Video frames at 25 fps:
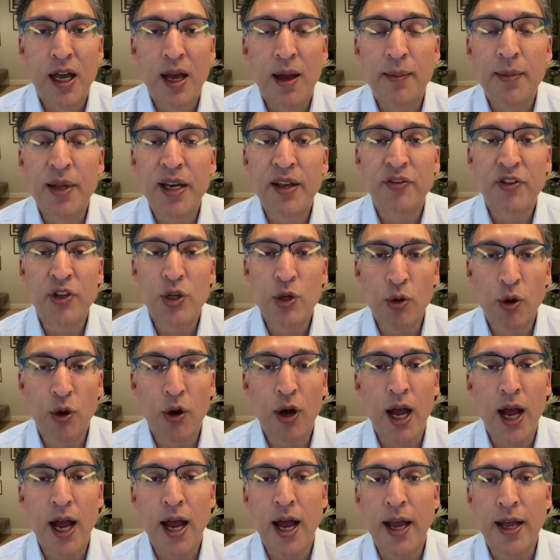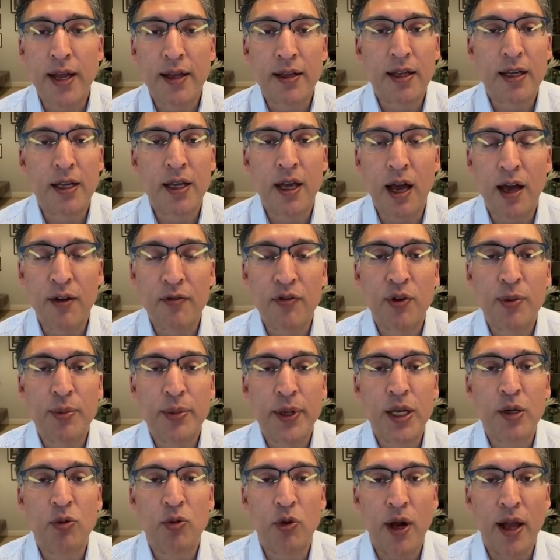I mean, if you or I, God
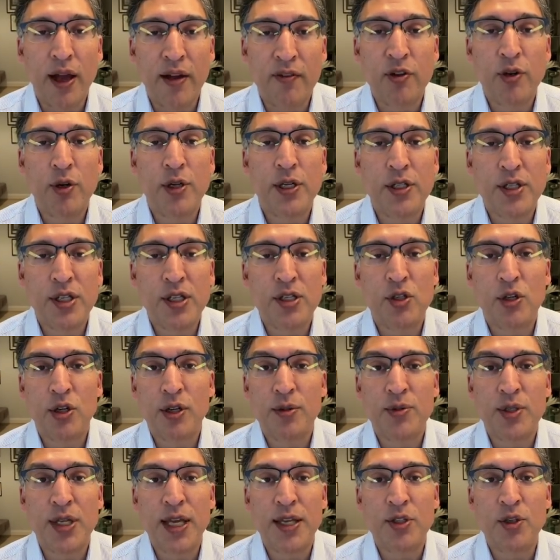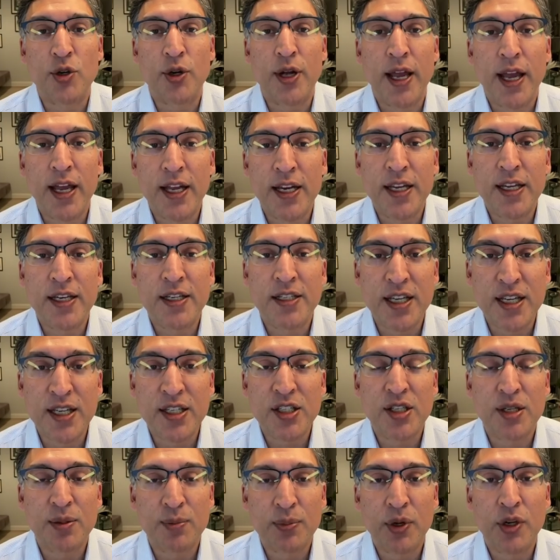forbid, were ever in this circumstance or any
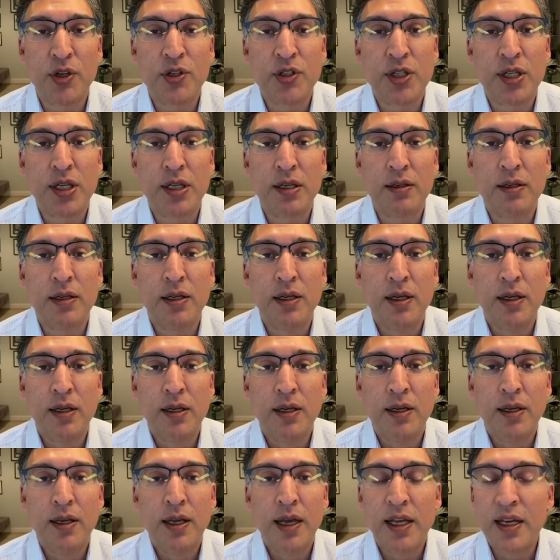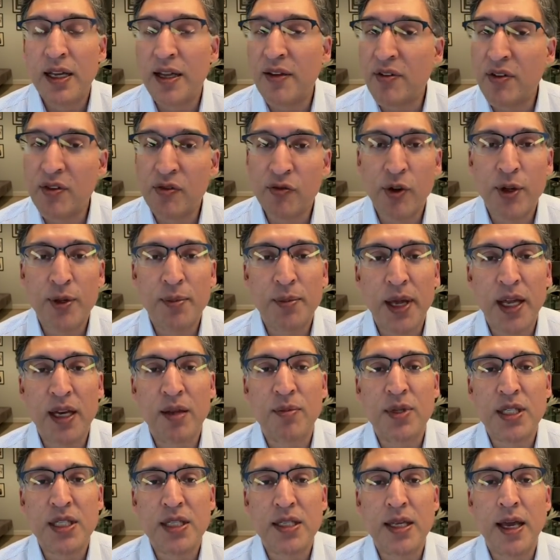decent person, and even if we'd made a
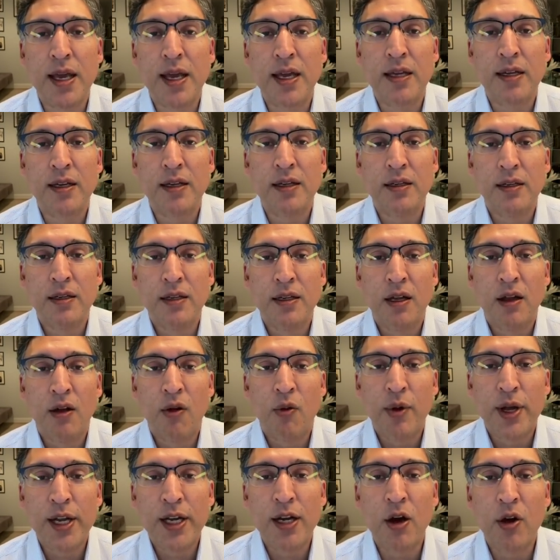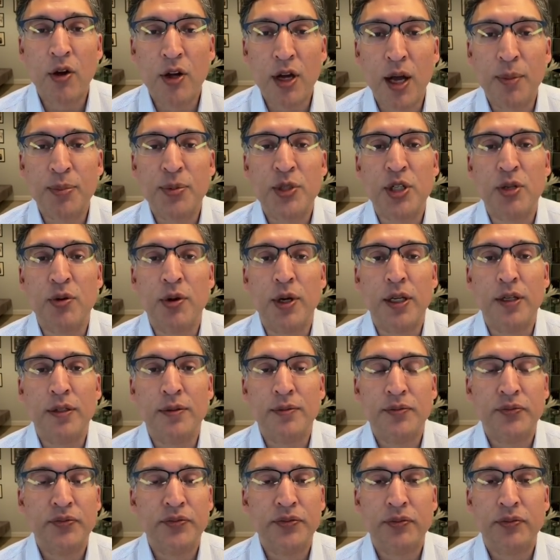mistake, we'd own up to it.
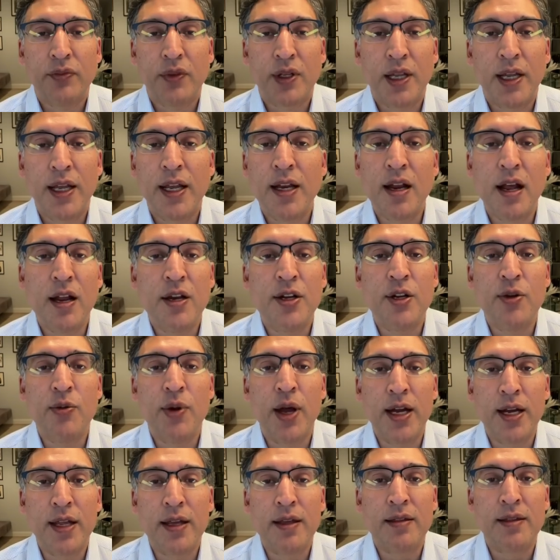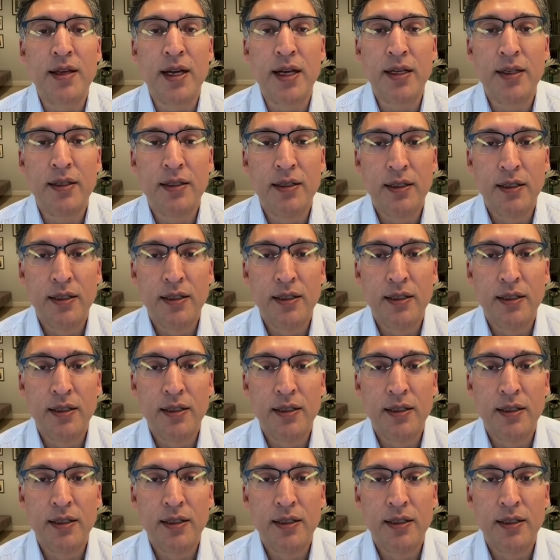He doesn't do any of that.